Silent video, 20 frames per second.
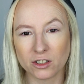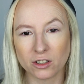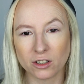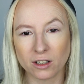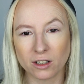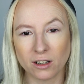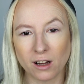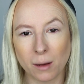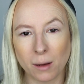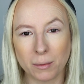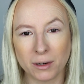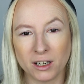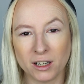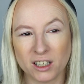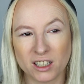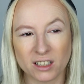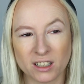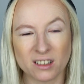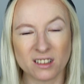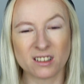do
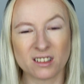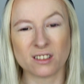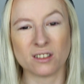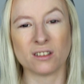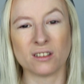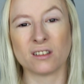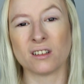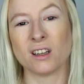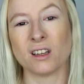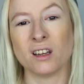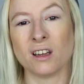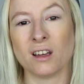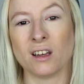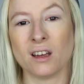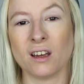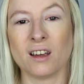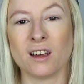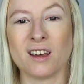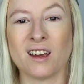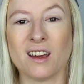collaborations. So
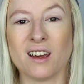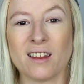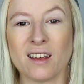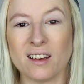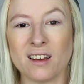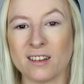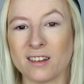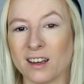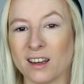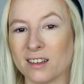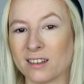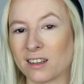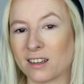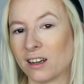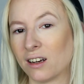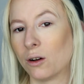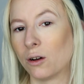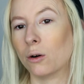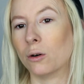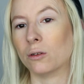yeah, that's
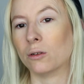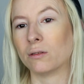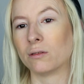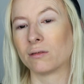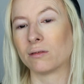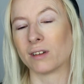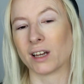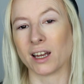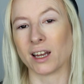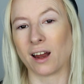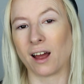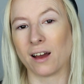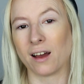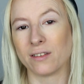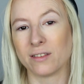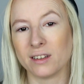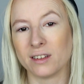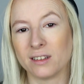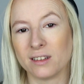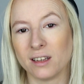kind of all I kind of
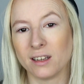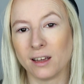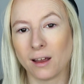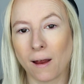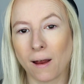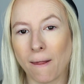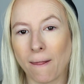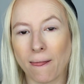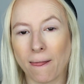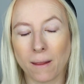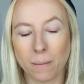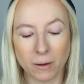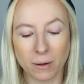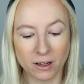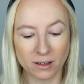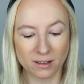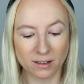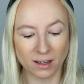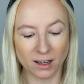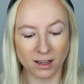have to say about
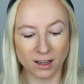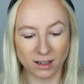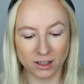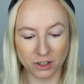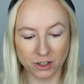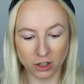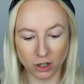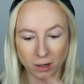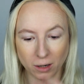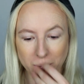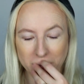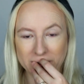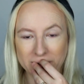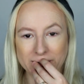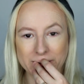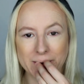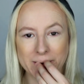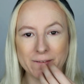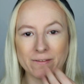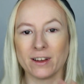it. A kind of short but
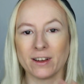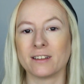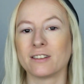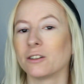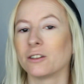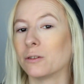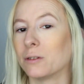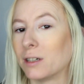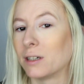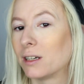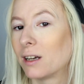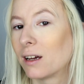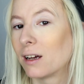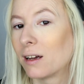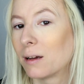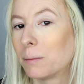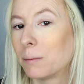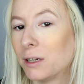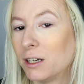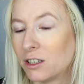sweet video, and I
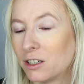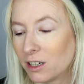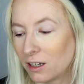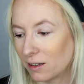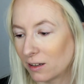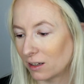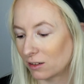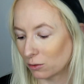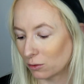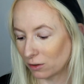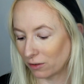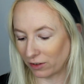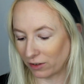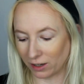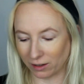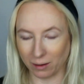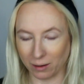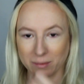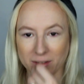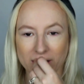appreciate that I don't have any
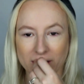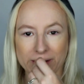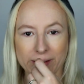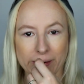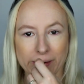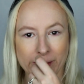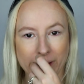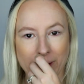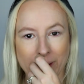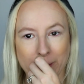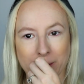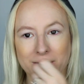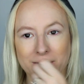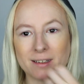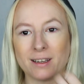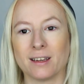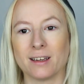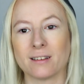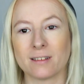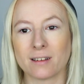lipstick on. I'll
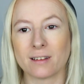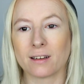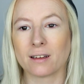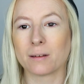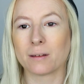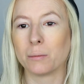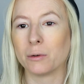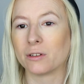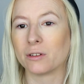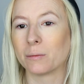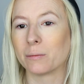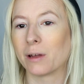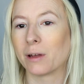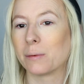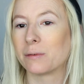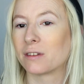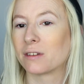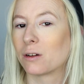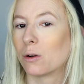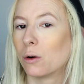put some
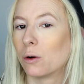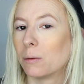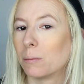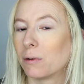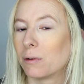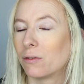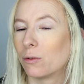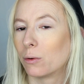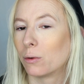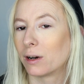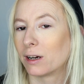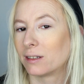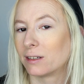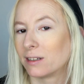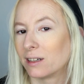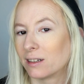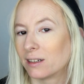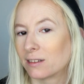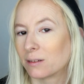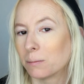lipstick on before I
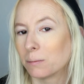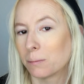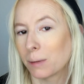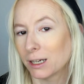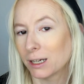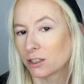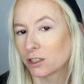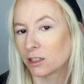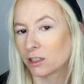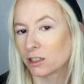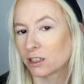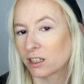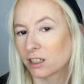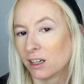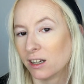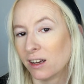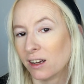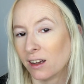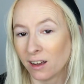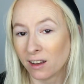take some pictures.
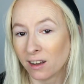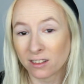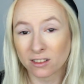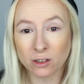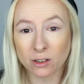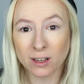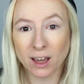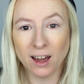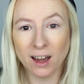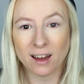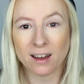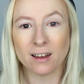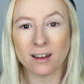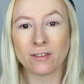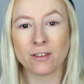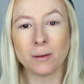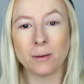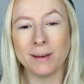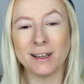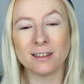So yeah,
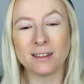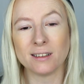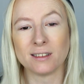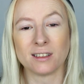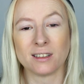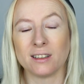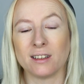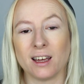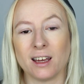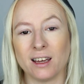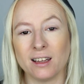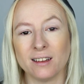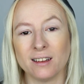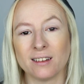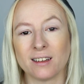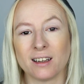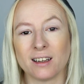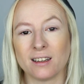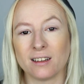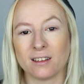if you made it to the end,
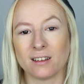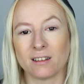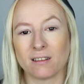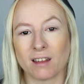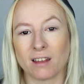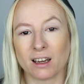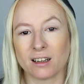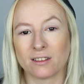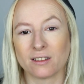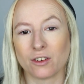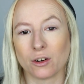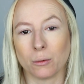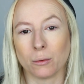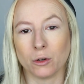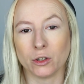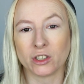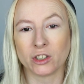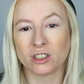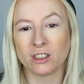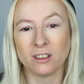then thanks for
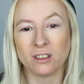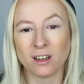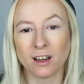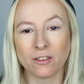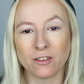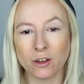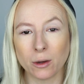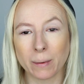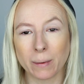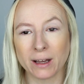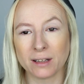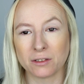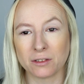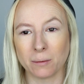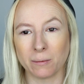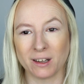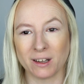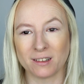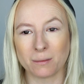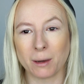watching. If you picked
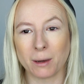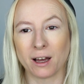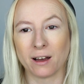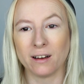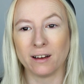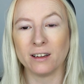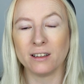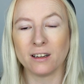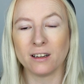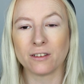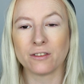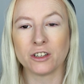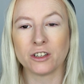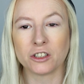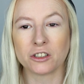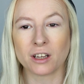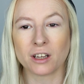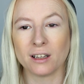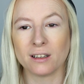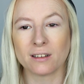up this palette and you're fair
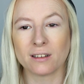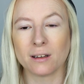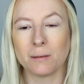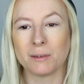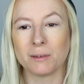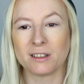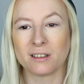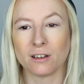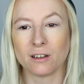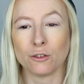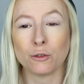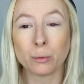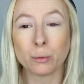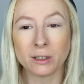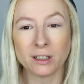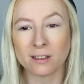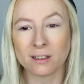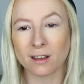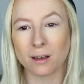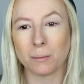skinned like myself,
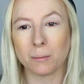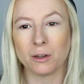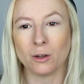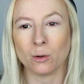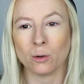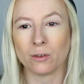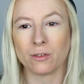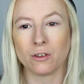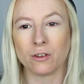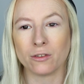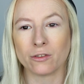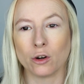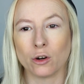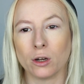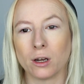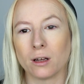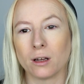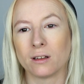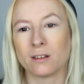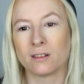please let me know if you've
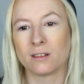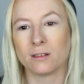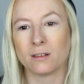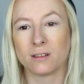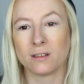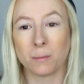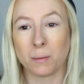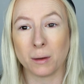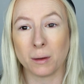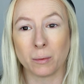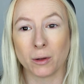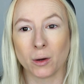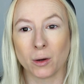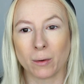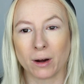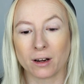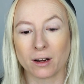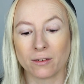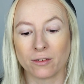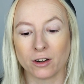got it to be able to
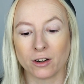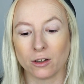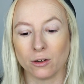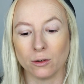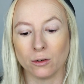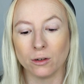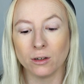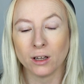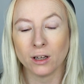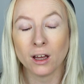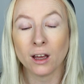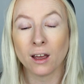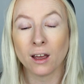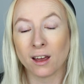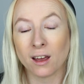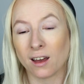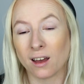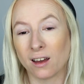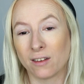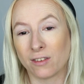work for you.
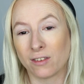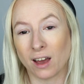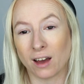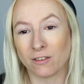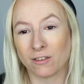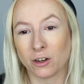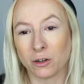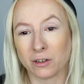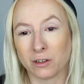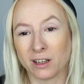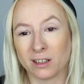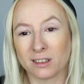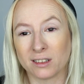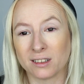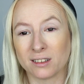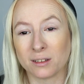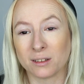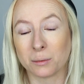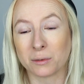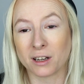If you haven't already
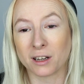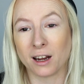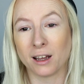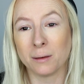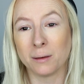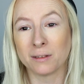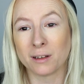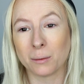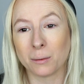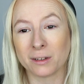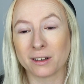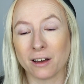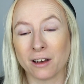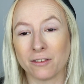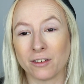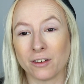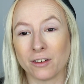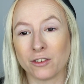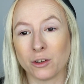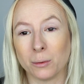subscribed, I would love
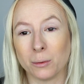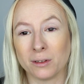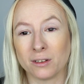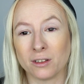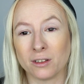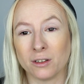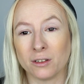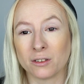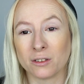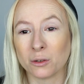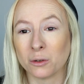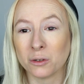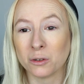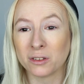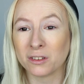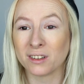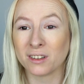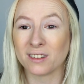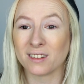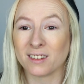it if you would do so,
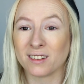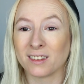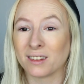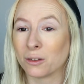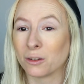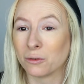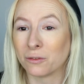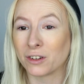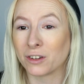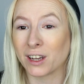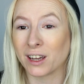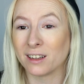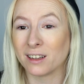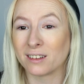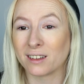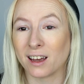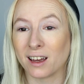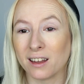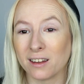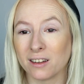and don't forget
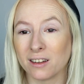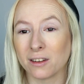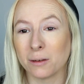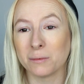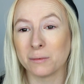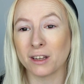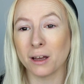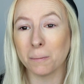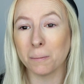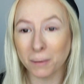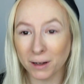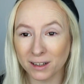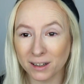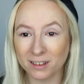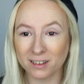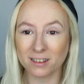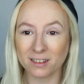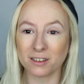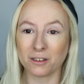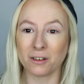to hit the thumbs up
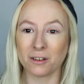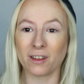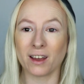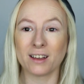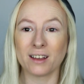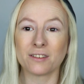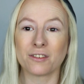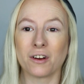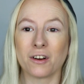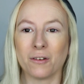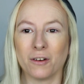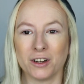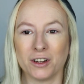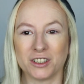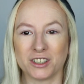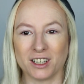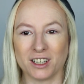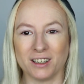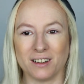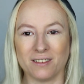button. So thanks for
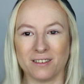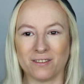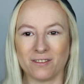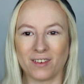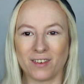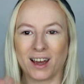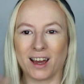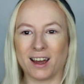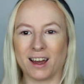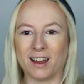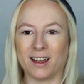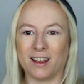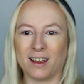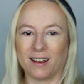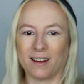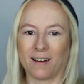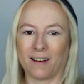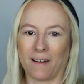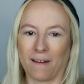watching. Bye.